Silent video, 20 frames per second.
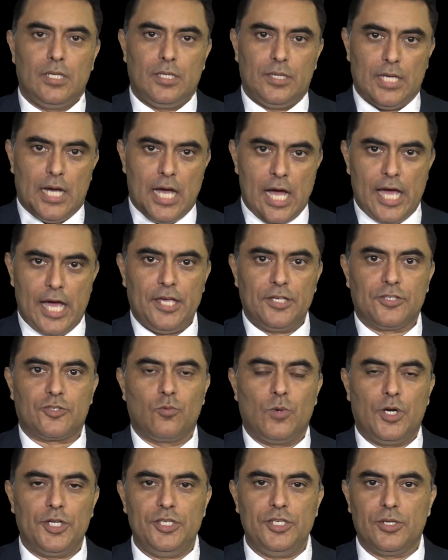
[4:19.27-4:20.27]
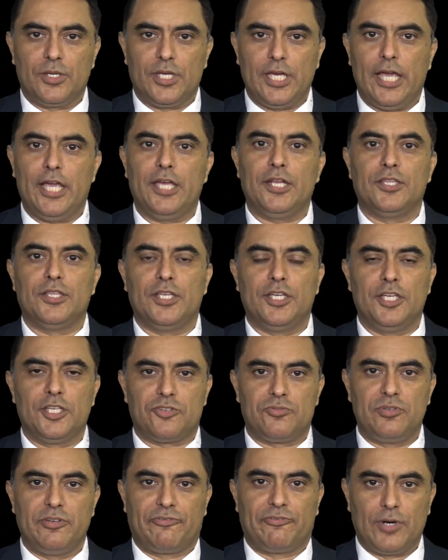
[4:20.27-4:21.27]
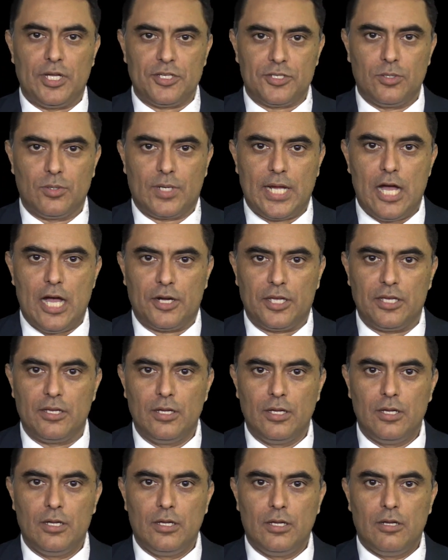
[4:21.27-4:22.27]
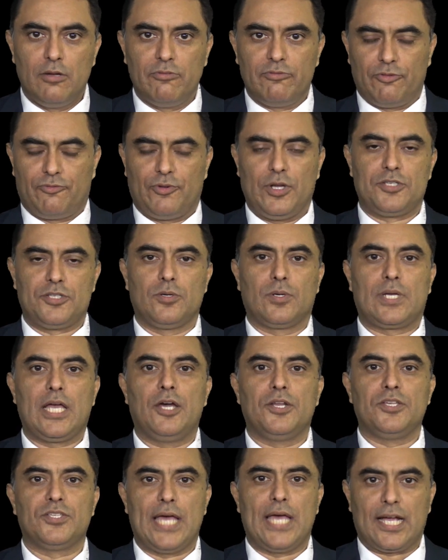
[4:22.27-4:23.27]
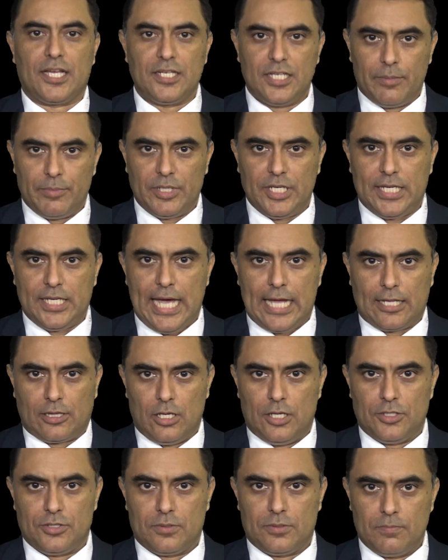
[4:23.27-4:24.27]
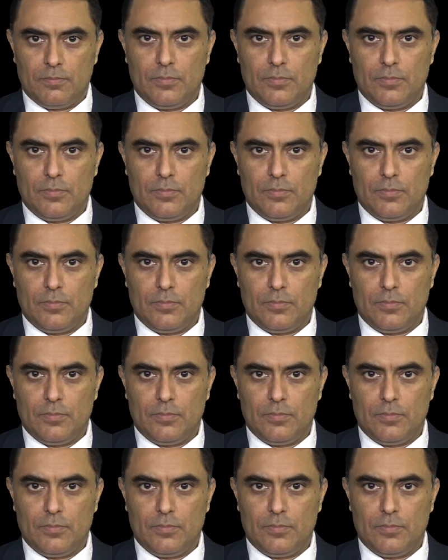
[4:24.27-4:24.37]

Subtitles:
the highest one-year gain in the history of Fresno County for Fresno County's academic decathlons